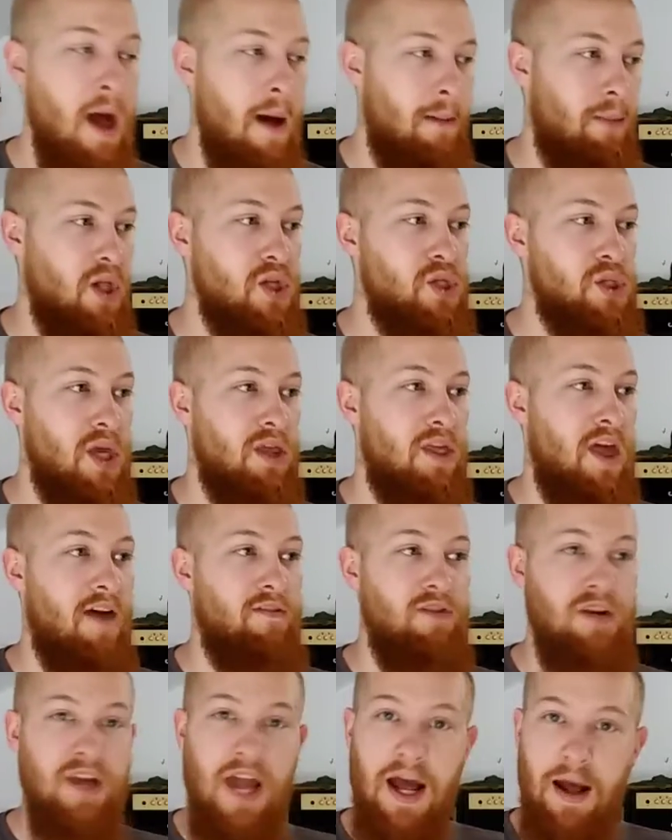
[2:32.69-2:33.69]
But let's say they
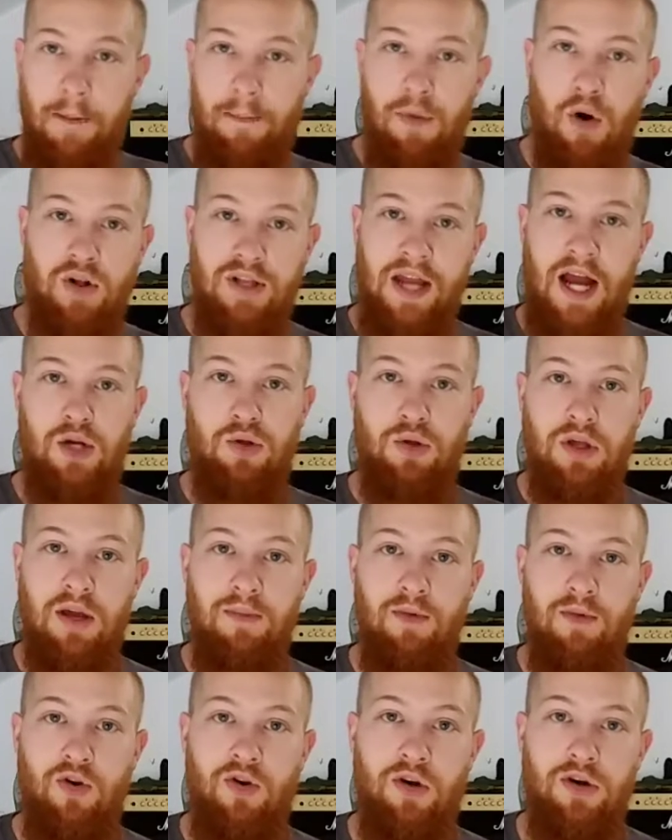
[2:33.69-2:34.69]
have a book naturally
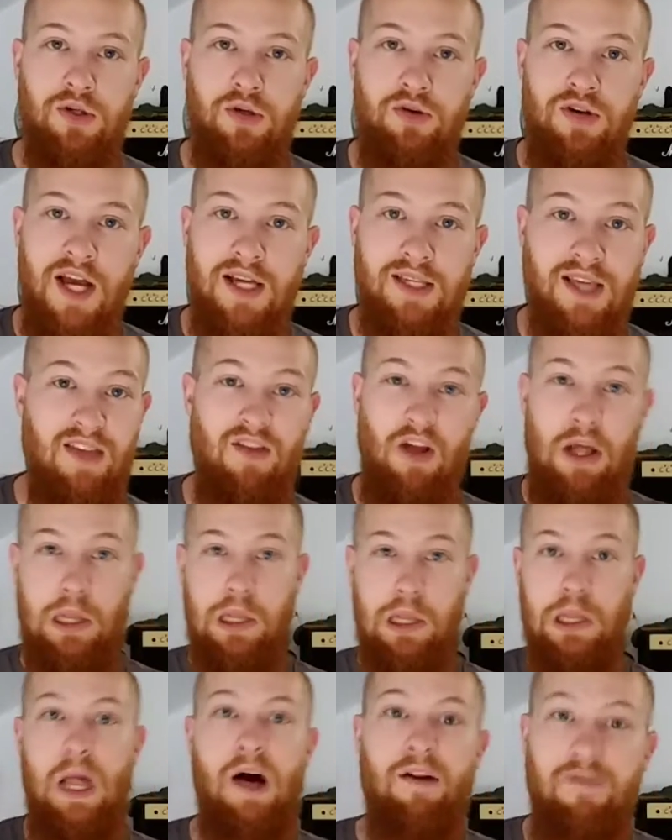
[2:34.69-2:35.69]
come across their desk and they
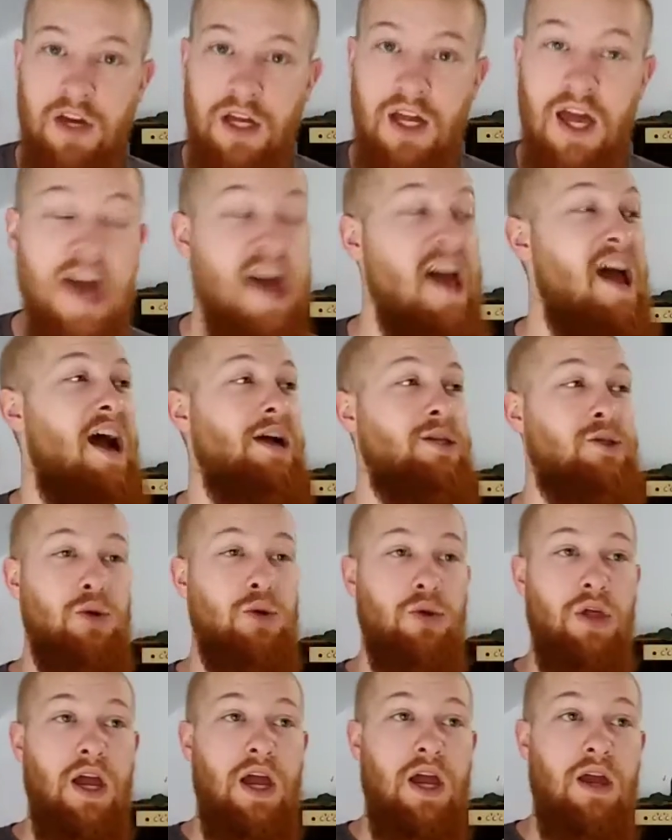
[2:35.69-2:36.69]
love it, and so
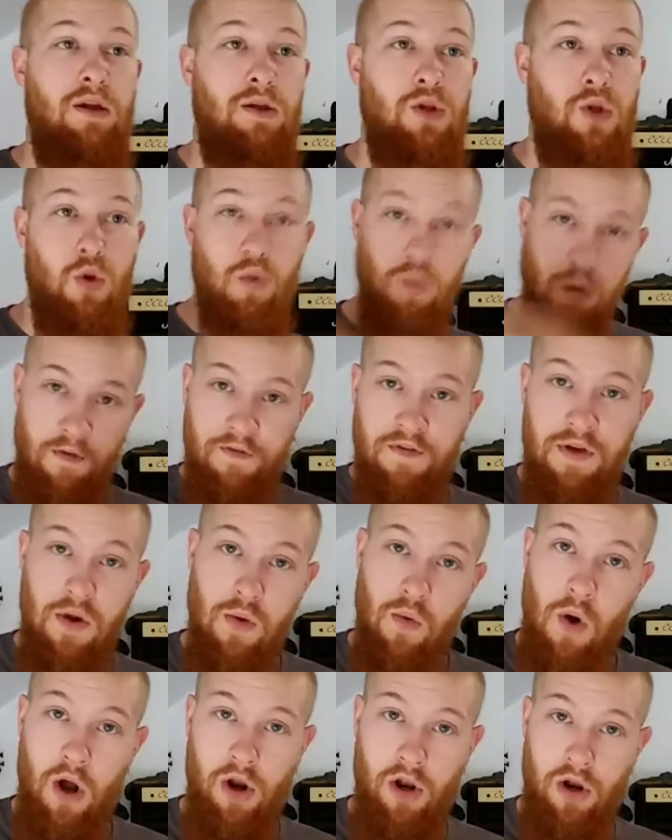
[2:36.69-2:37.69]
they do a
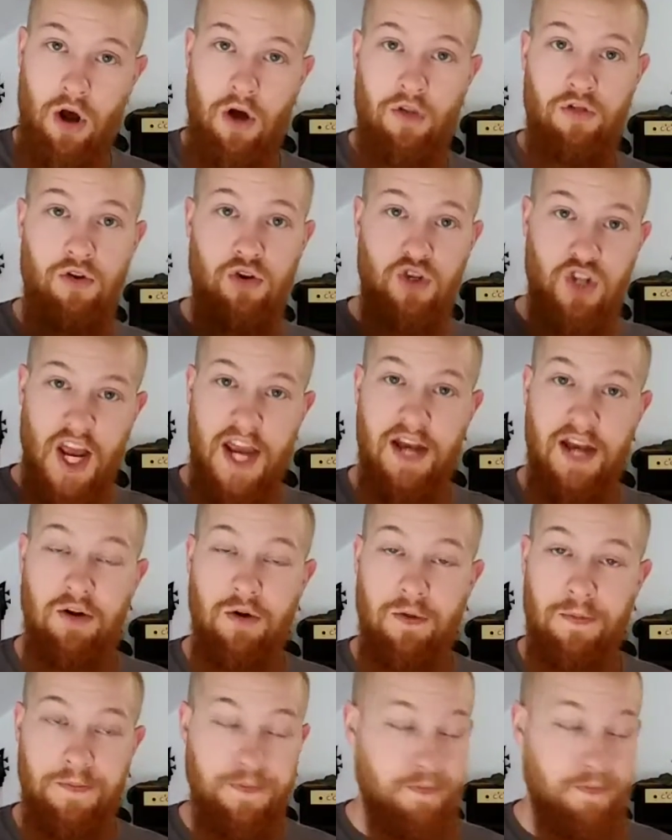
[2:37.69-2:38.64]
review on it on their channel.